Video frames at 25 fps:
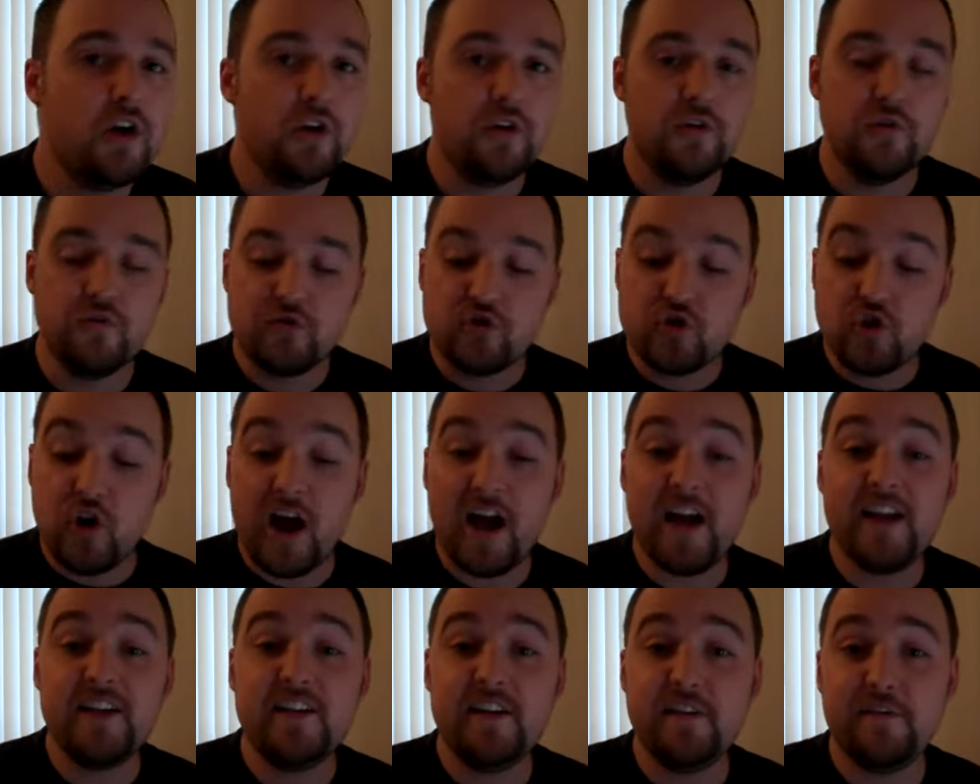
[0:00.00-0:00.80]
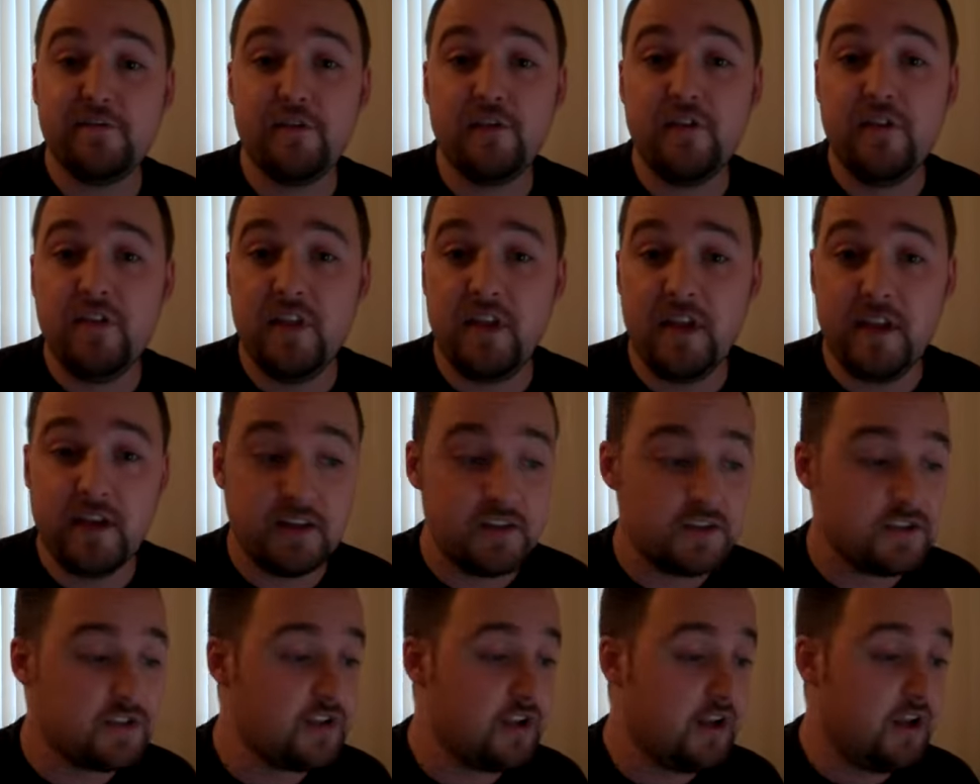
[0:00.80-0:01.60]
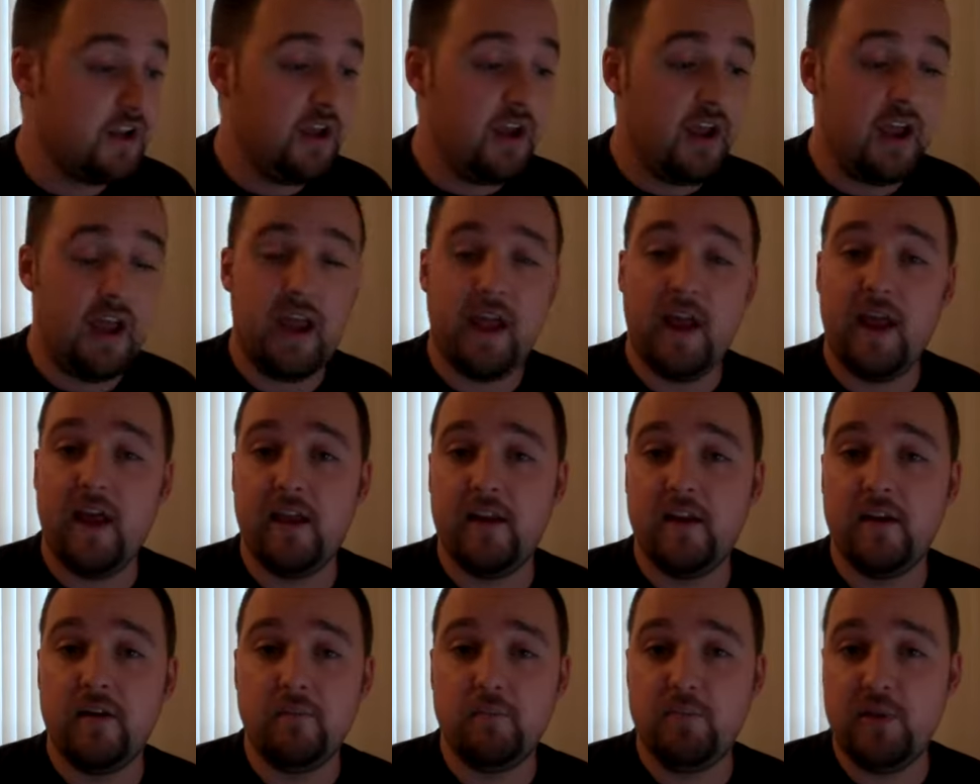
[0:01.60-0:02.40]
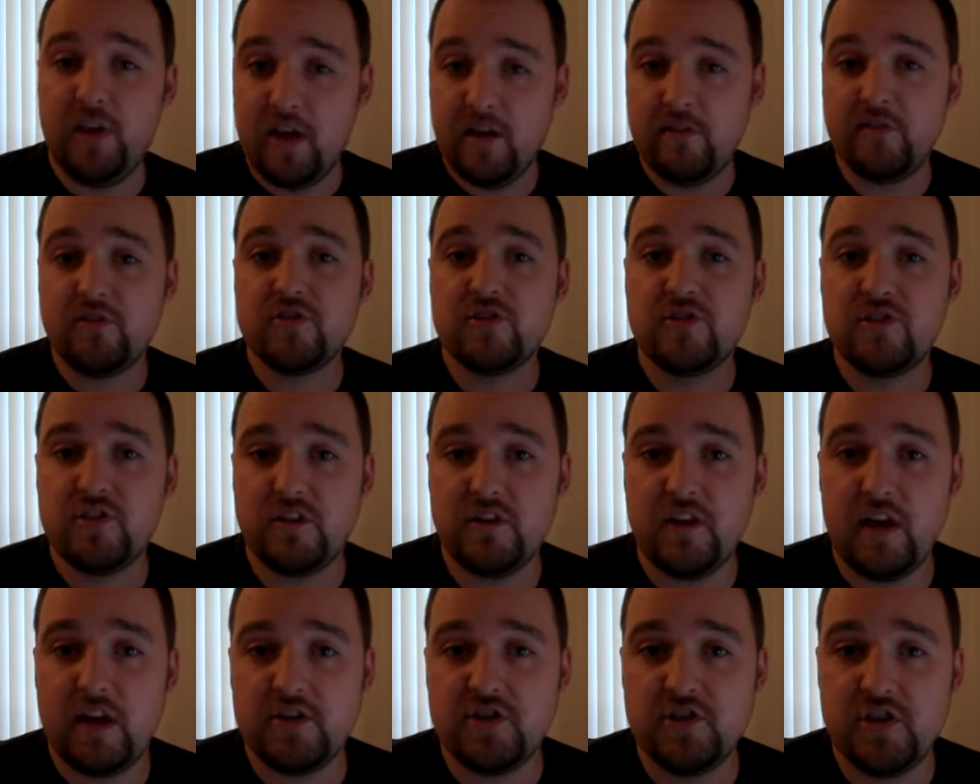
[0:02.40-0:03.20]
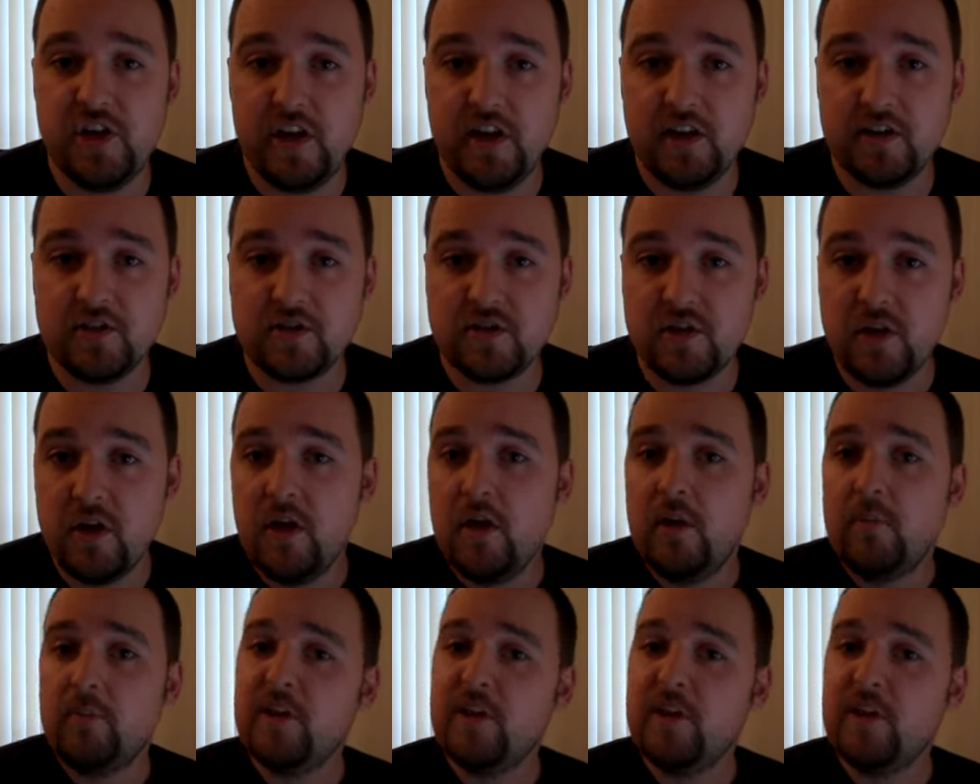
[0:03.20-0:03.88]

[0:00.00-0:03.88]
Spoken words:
You've tried different things, and behavior is still not changed.